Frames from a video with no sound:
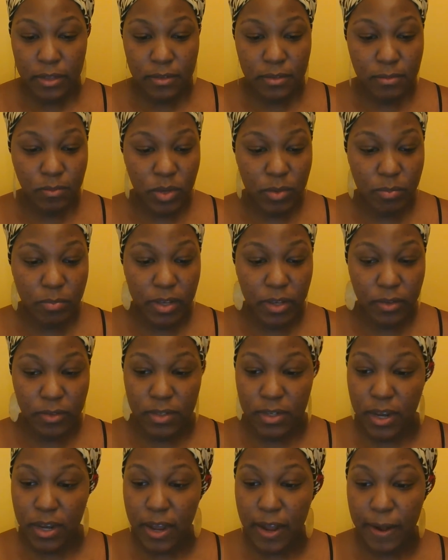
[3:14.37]
we
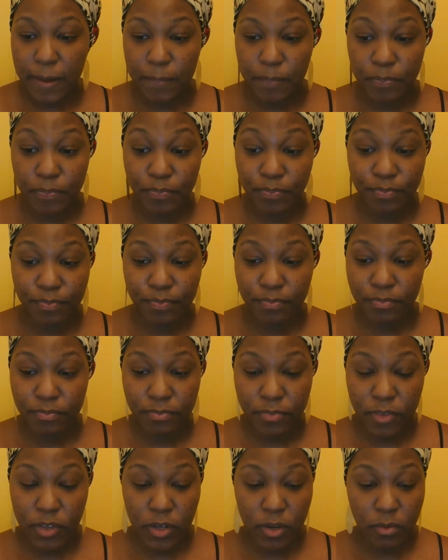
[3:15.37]
built,
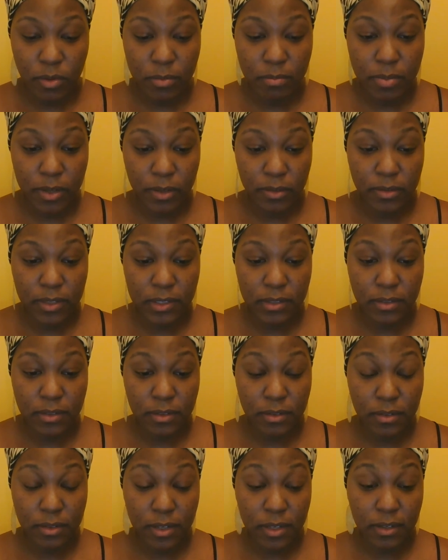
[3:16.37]

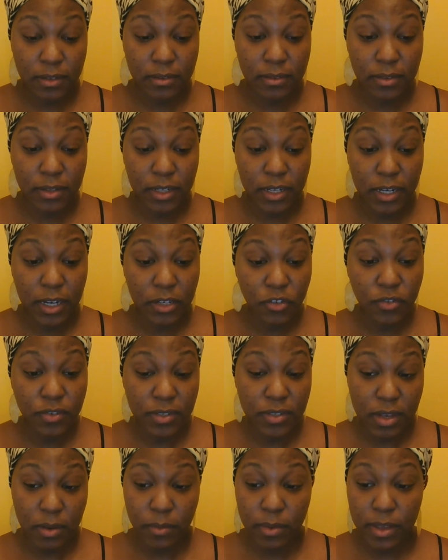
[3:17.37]
the
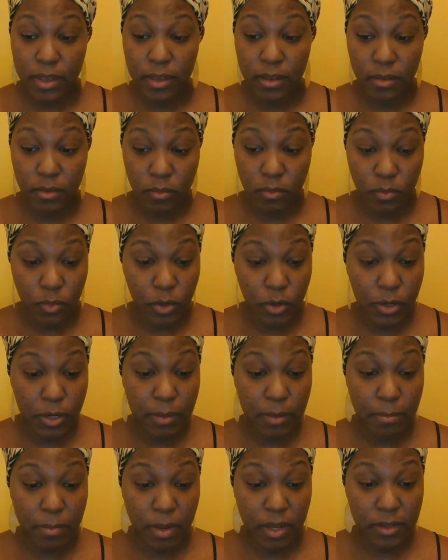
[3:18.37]
countries that we
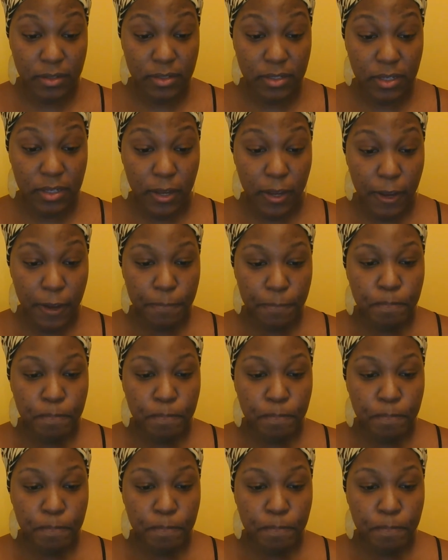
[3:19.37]
were amongst.